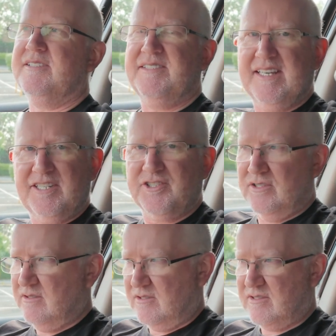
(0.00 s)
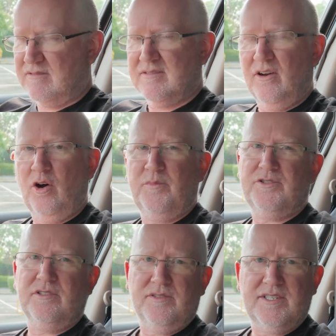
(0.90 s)
distant
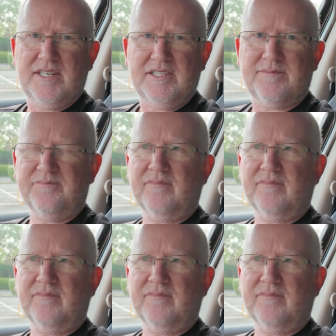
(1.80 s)
opportunities,